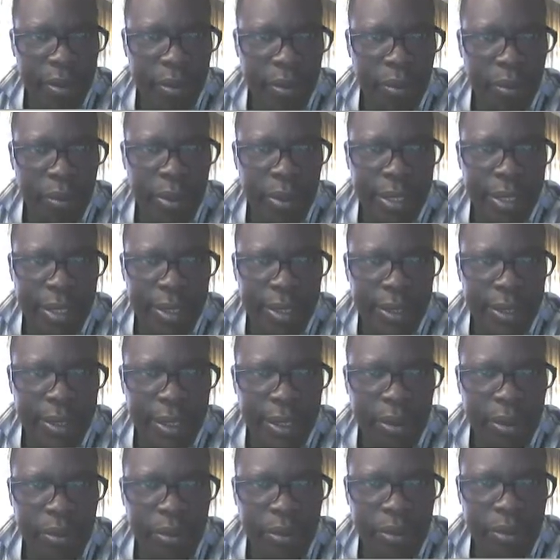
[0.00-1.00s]
Which is
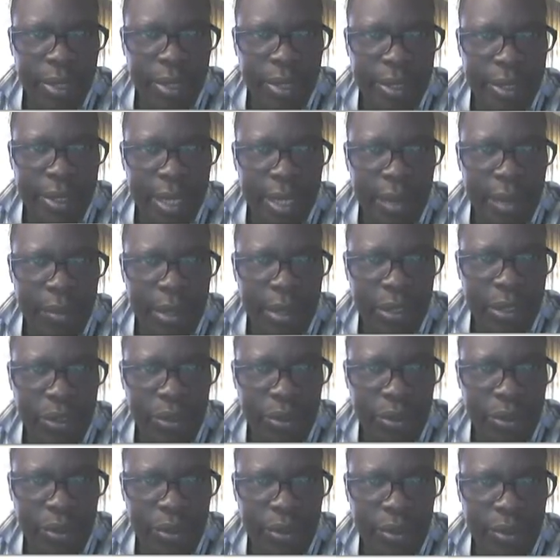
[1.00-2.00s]
equal to the
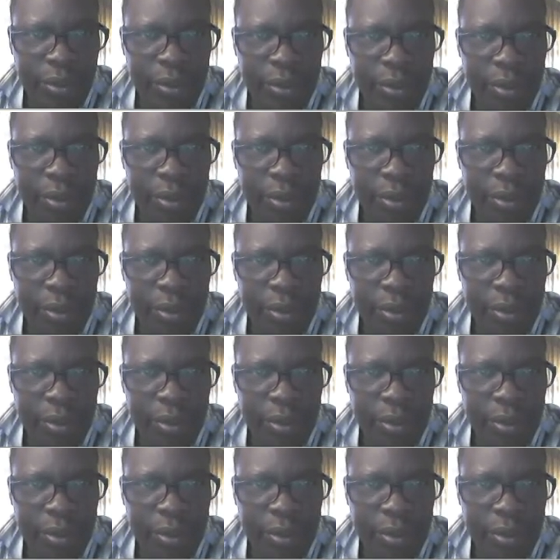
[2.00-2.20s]
summation